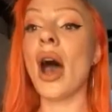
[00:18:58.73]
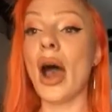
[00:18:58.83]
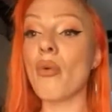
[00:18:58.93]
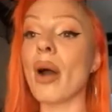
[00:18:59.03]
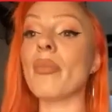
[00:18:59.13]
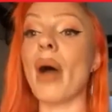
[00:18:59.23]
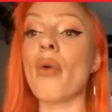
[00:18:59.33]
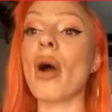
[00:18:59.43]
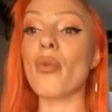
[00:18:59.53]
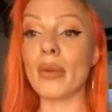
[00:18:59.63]
I
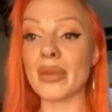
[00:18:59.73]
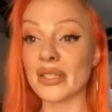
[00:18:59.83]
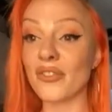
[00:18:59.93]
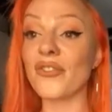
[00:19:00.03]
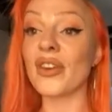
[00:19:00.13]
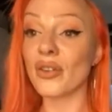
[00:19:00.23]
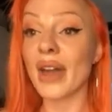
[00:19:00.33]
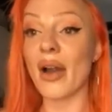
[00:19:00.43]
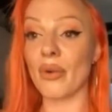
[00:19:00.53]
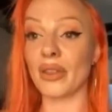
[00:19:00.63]
want women to feel
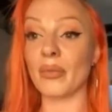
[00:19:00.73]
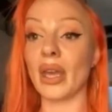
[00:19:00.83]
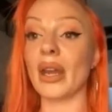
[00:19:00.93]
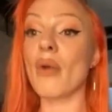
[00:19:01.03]
that with me, and I